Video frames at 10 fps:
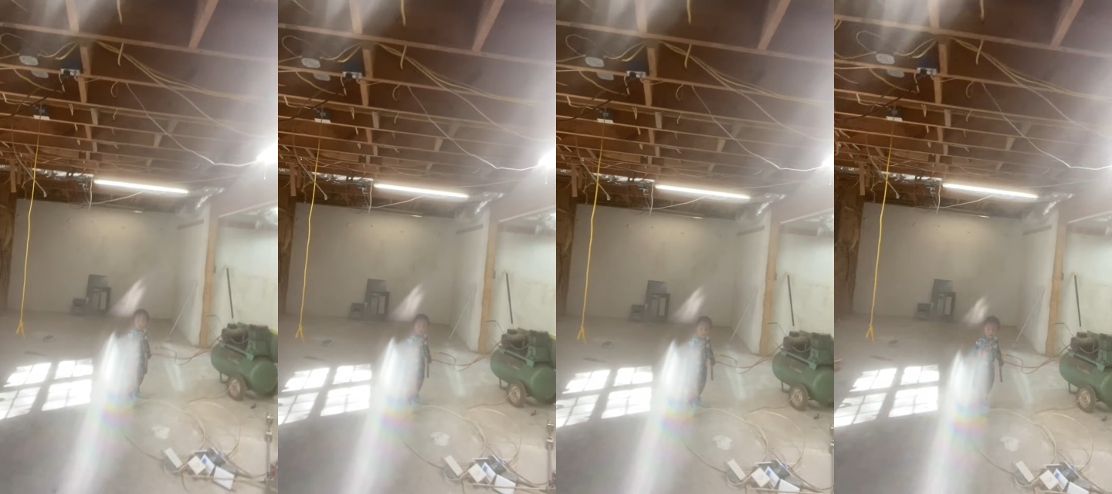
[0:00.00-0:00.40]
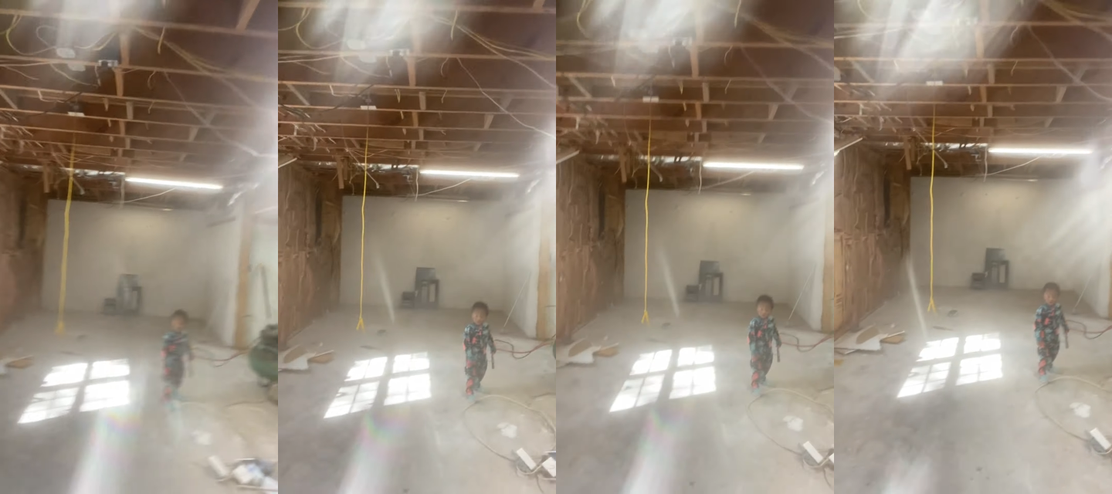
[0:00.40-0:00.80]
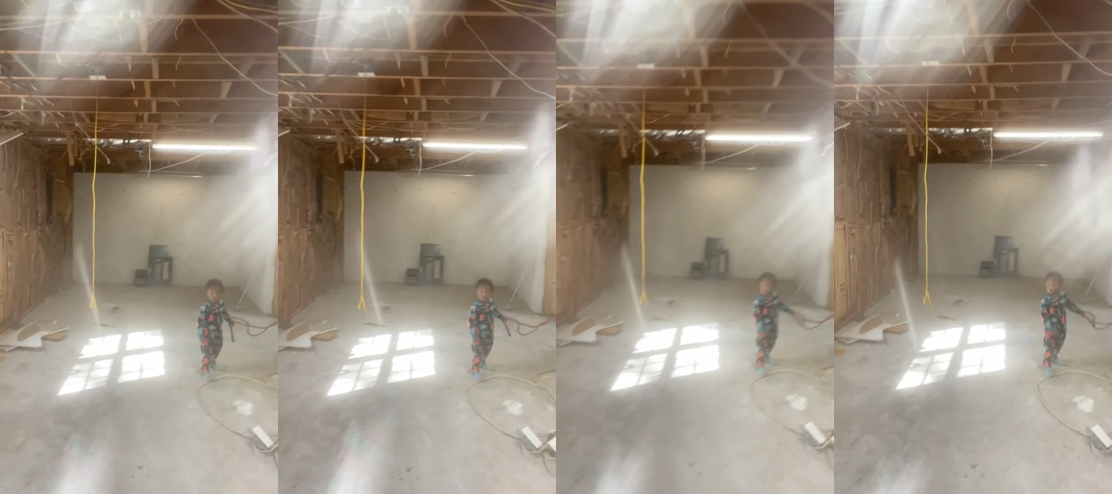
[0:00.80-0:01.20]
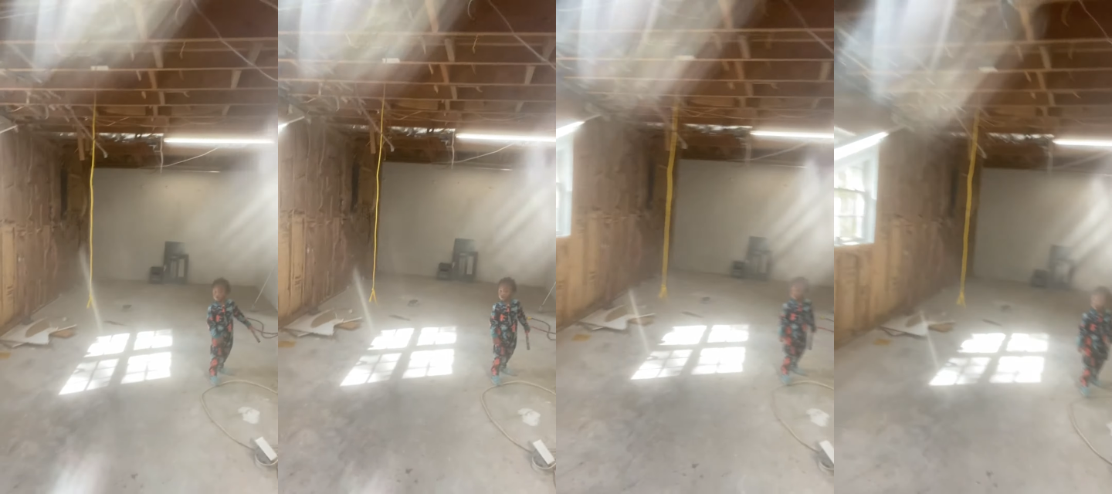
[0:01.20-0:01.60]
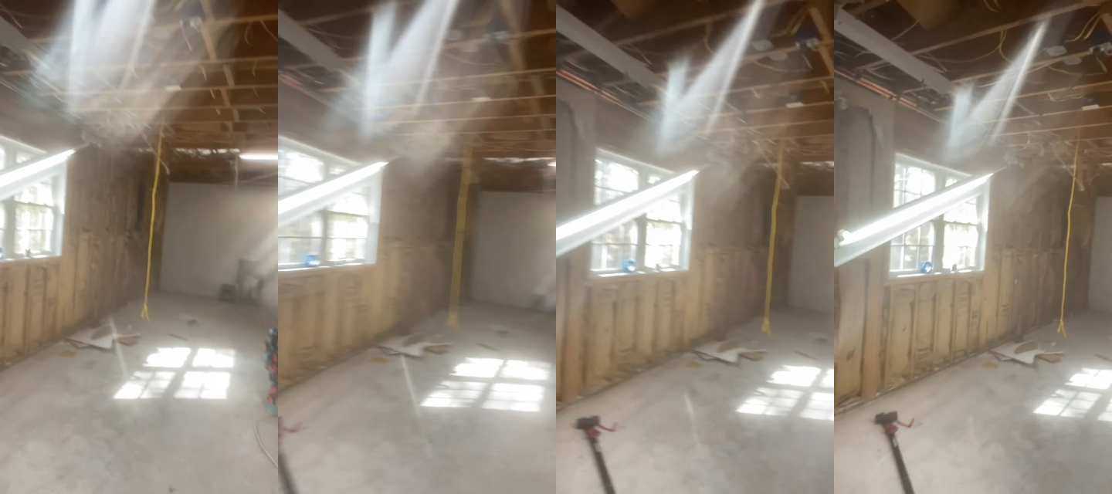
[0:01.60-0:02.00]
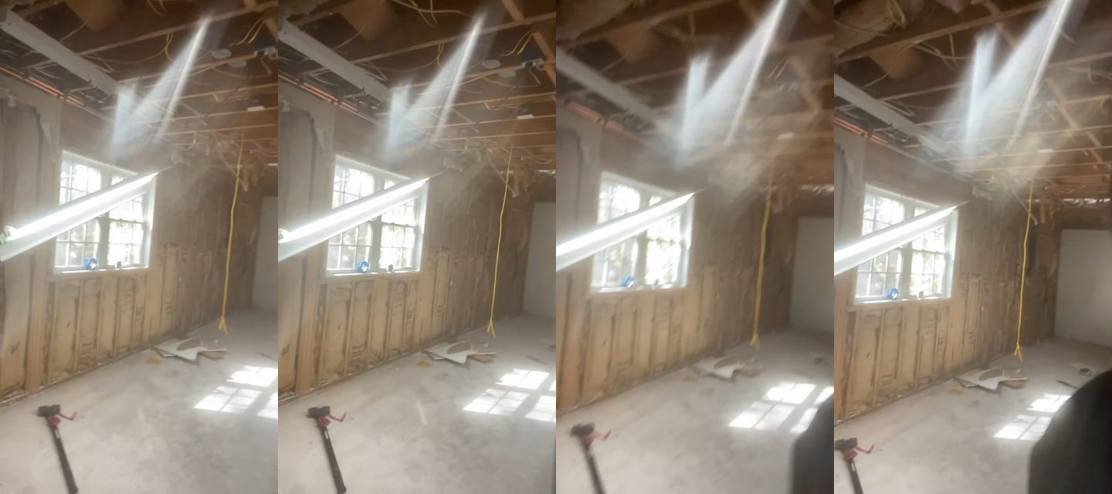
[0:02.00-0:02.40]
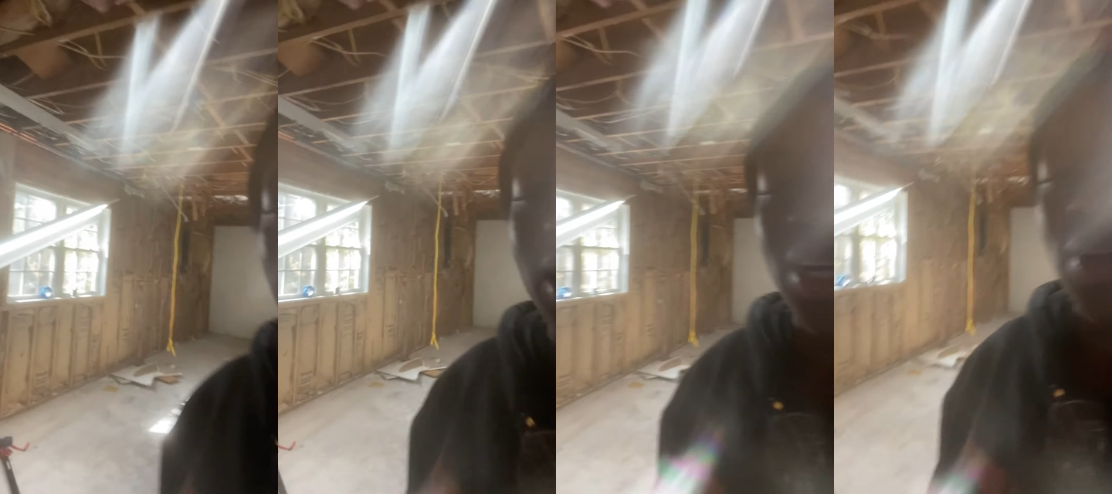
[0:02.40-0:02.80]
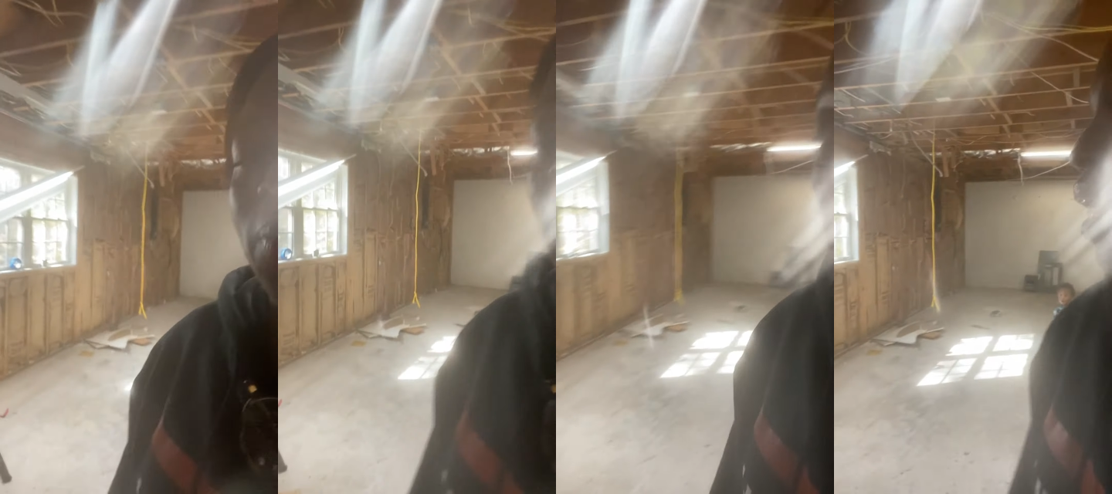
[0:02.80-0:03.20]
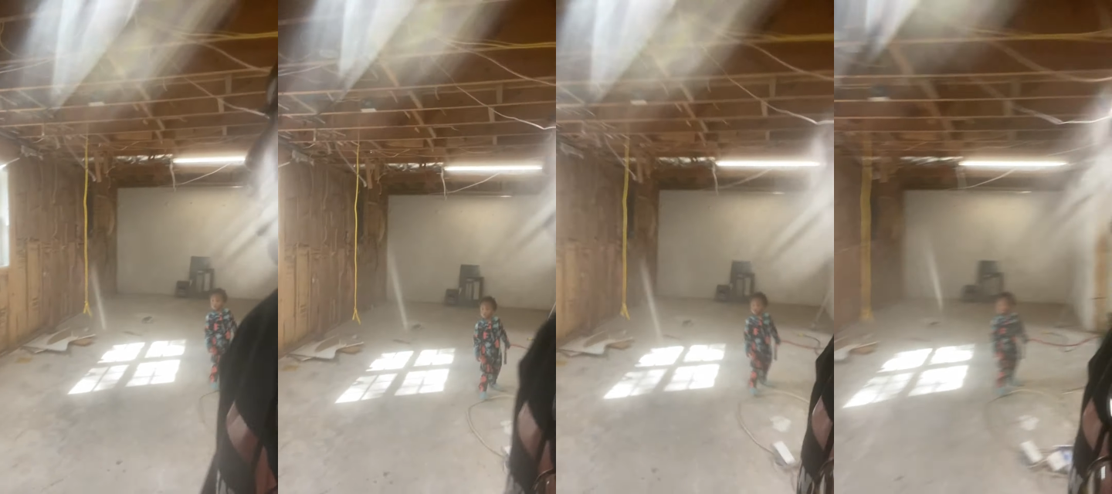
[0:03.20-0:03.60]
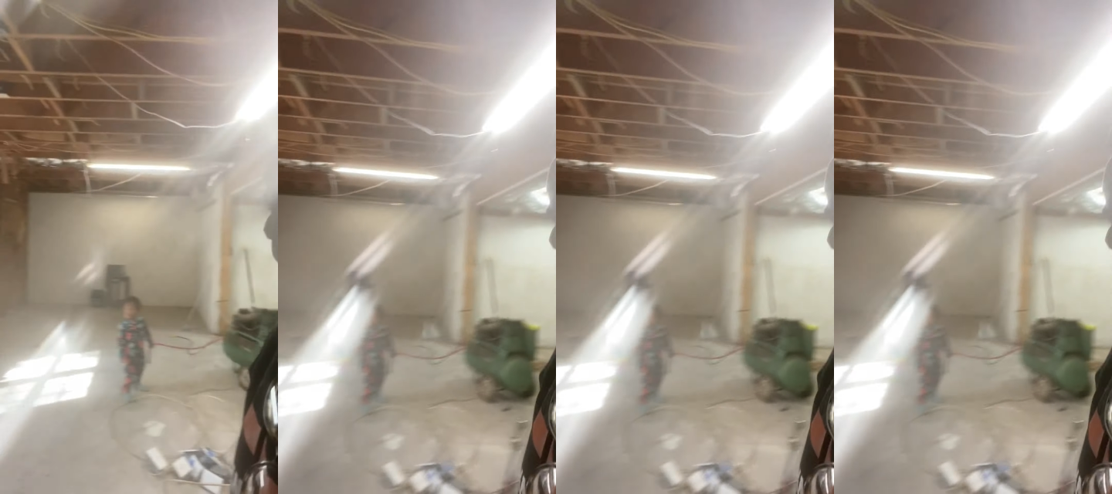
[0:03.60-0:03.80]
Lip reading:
No face is visible, so there are no lips to read.